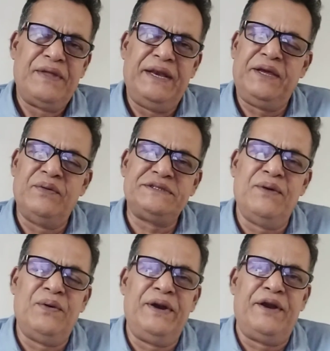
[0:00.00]
and he was
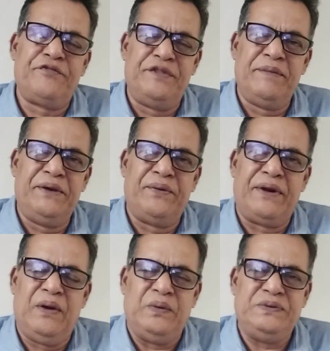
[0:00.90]
the owner of the
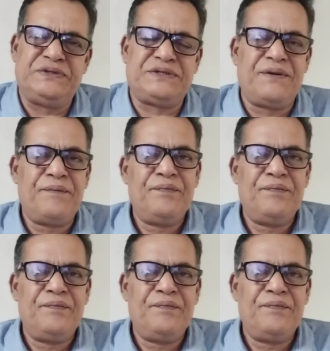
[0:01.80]
manor house.